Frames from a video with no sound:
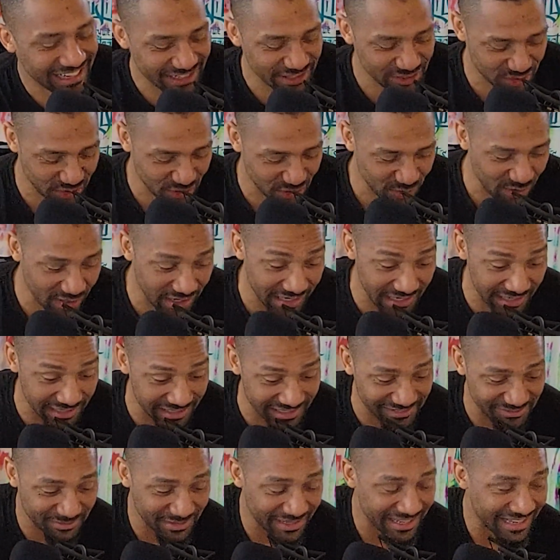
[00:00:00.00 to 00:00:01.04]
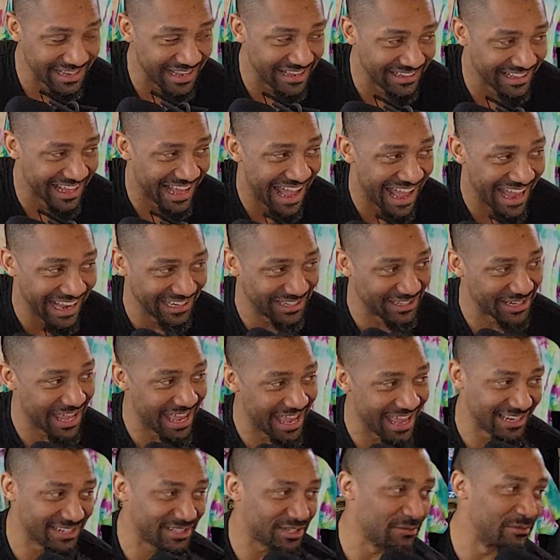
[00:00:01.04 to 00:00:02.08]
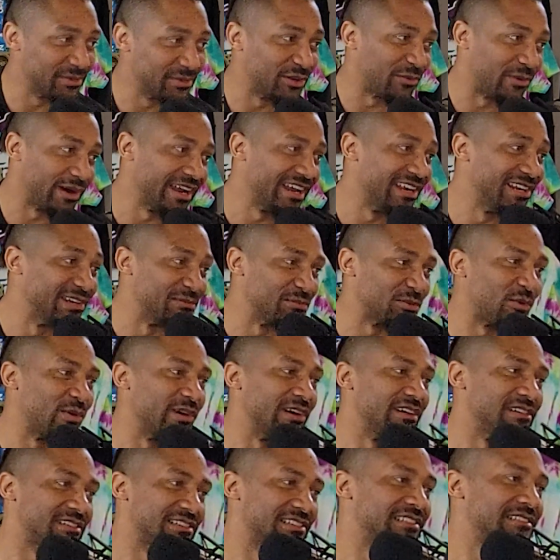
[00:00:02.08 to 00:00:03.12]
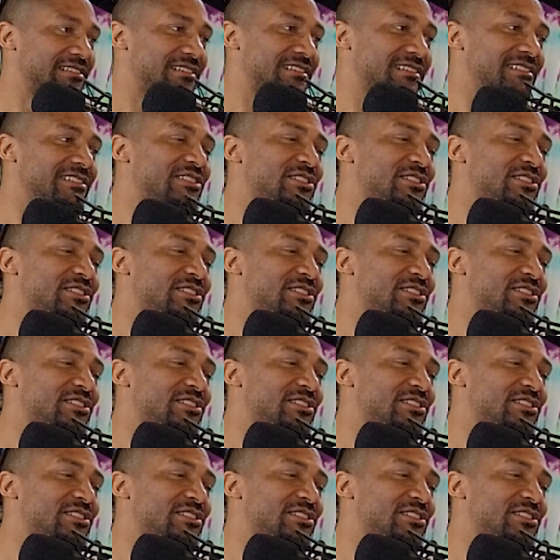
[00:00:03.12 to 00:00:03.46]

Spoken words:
Hey, so I get to ask some of the random questions.